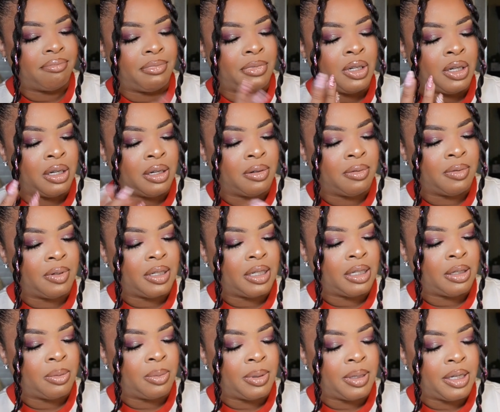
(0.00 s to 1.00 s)
you know,
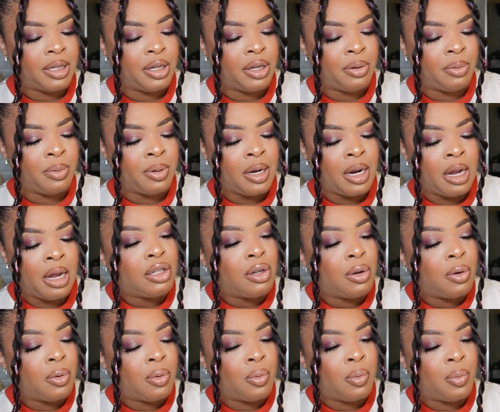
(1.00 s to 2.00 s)
is really cute.
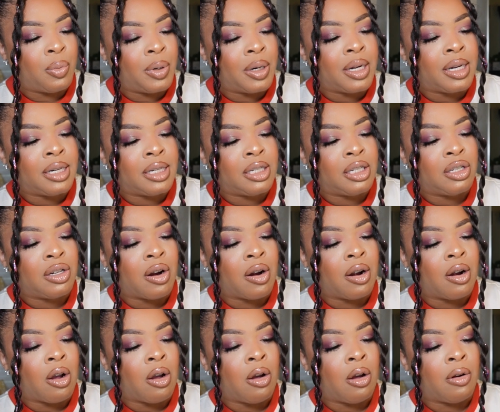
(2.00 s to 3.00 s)
So we're gonna
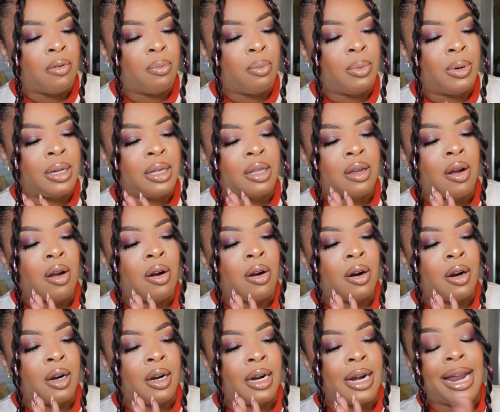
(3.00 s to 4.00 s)
start off with
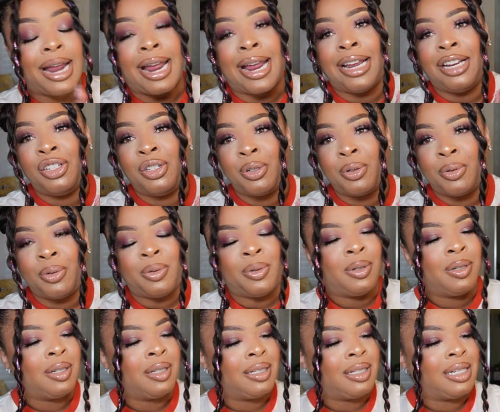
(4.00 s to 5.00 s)
our angel.
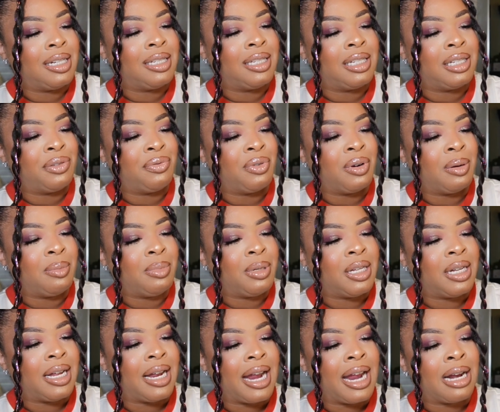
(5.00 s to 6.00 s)
This is from
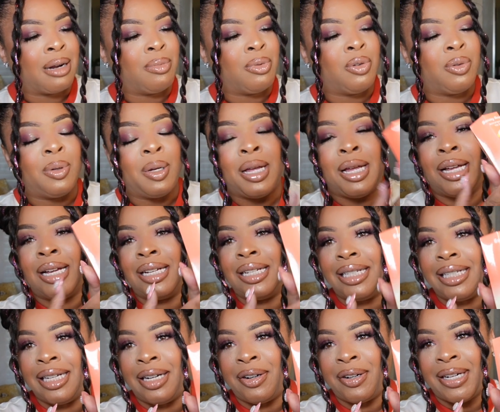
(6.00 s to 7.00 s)
the animal
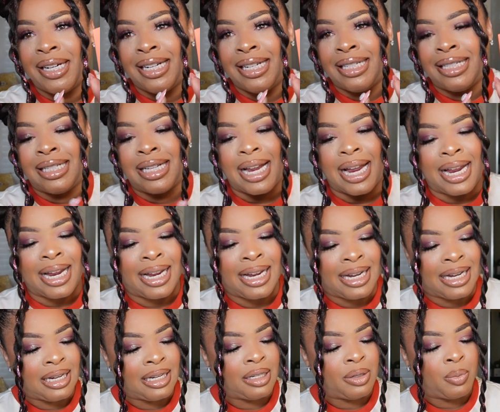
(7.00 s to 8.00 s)
series,
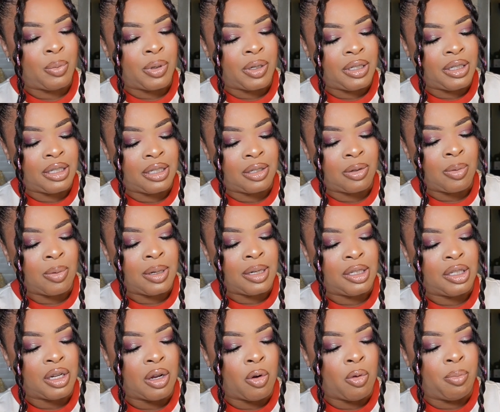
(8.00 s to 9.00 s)
and we're just going
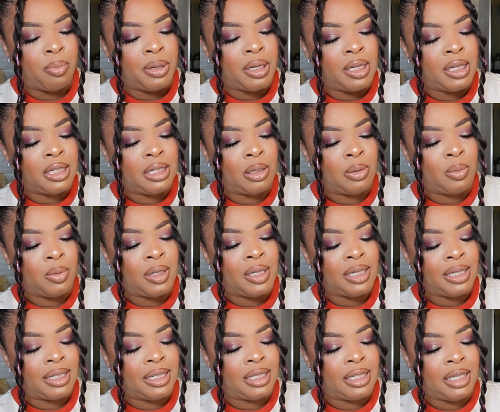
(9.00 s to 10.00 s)
to open this
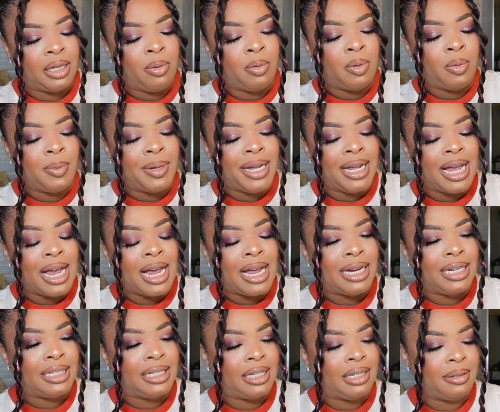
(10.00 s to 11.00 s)
one and see what we
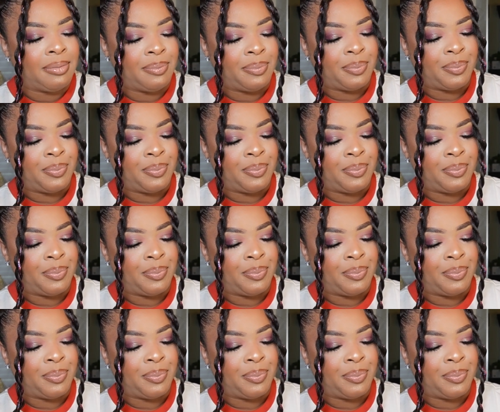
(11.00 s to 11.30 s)
got.